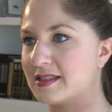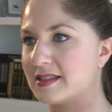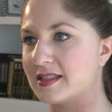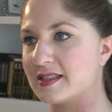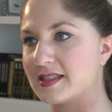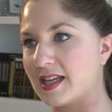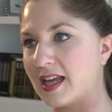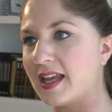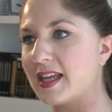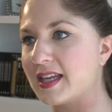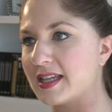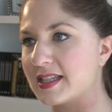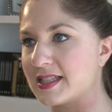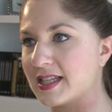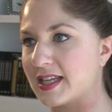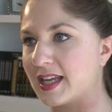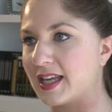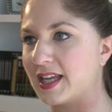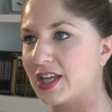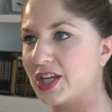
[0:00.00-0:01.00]

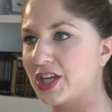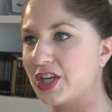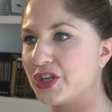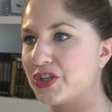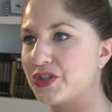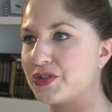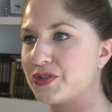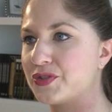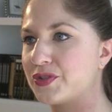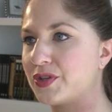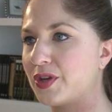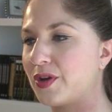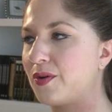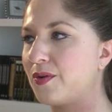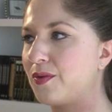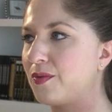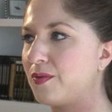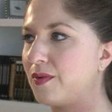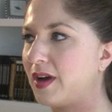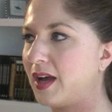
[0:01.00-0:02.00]
society. Mm-hmm.
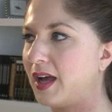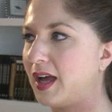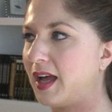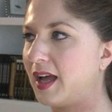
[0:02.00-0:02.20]
So